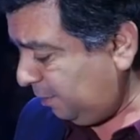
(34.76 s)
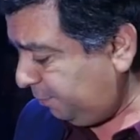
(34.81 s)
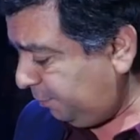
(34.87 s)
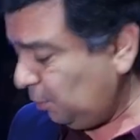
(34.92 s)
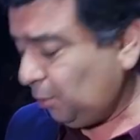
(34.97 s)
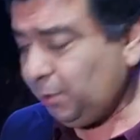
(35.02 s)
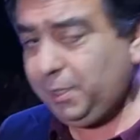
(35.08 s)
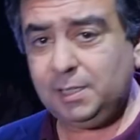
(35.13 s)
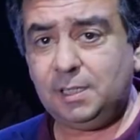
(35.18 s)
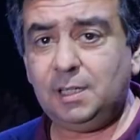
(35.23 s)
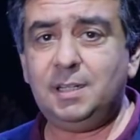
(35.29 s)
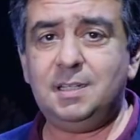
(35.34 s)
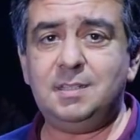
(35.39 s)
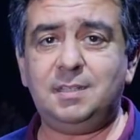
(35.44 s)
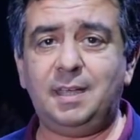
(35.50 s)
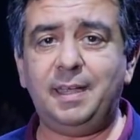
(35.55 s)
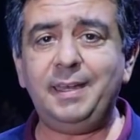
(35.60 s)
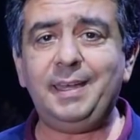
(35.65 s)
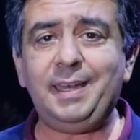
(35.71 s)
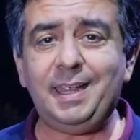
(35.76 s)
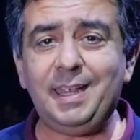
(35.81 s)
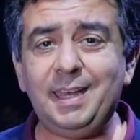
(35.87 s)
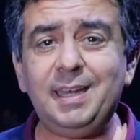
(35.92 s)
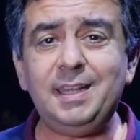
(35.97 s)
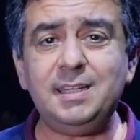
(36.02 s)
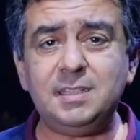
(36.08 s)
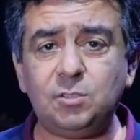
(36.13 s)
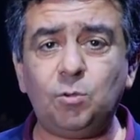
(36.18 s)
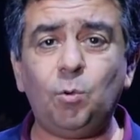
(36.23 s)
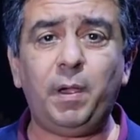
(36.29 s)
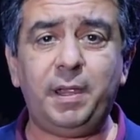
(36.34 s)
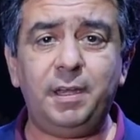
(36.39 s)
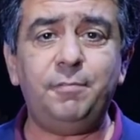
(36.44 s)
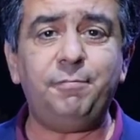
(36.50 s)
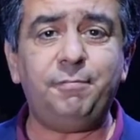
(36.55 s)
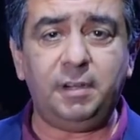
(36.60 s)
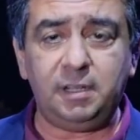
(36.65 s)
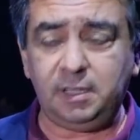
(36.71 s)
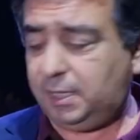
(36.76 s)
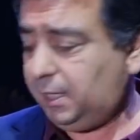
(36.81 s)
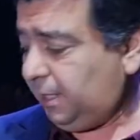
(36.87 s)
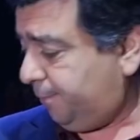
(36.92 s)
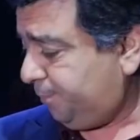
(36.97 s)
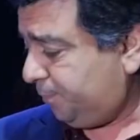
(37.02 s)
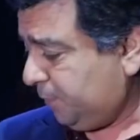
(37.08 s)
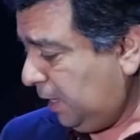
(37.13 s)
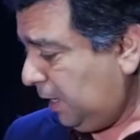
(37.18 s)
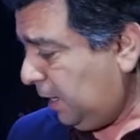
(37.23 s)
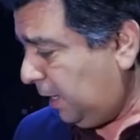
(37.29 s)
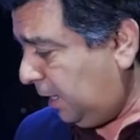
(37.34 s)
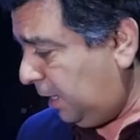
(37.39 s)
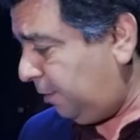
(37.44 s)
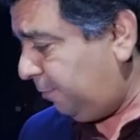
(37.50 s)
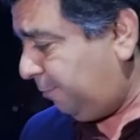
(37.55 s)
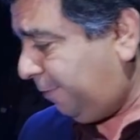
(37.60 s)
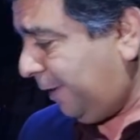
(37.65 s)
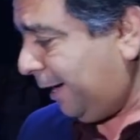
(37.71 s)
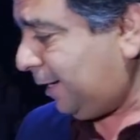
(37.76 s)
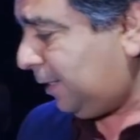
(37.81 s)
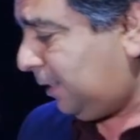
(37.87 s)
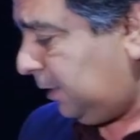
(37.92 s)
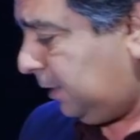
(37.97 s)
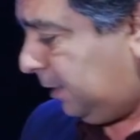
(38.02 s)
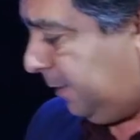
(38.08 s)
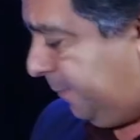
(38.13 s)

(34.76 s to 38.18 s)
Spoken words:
if you look at the design, it is quite funky. In fact,